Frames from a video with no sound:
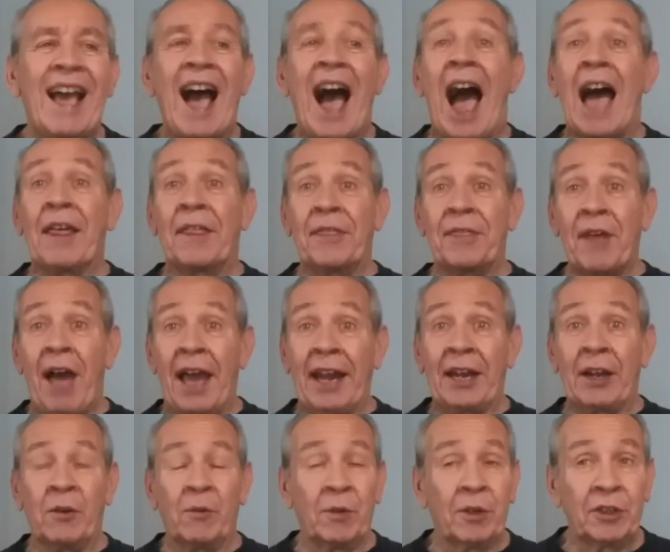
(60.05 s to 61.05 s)
I thought
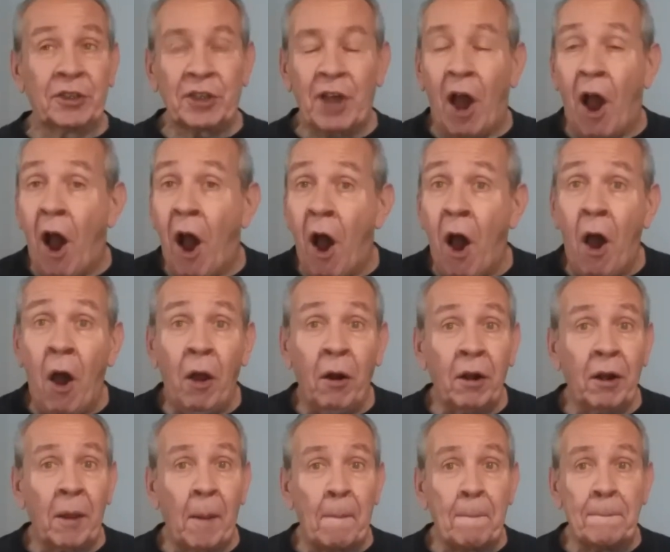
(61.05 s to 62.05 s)
it was all
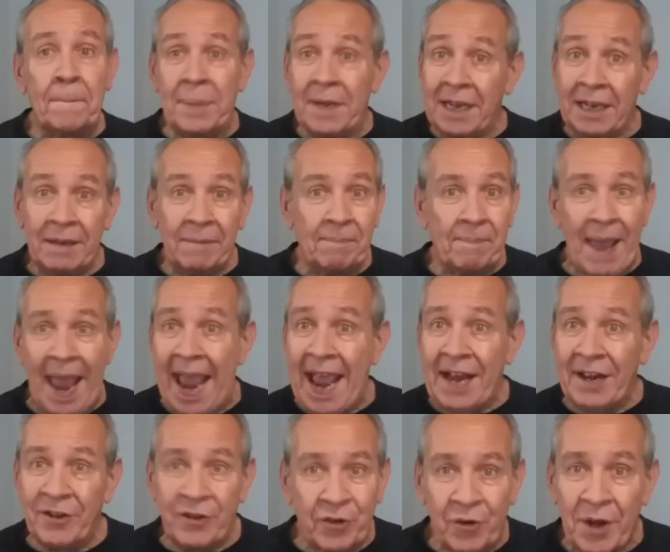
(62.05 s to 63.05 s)
a big
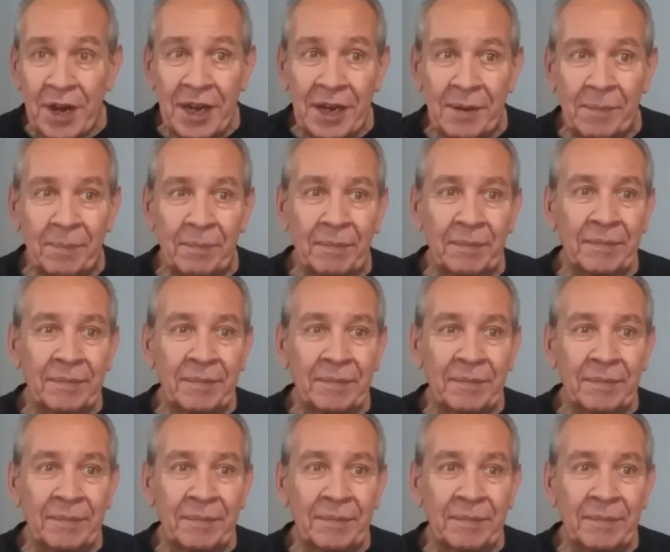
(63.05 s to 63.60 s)
bad dream.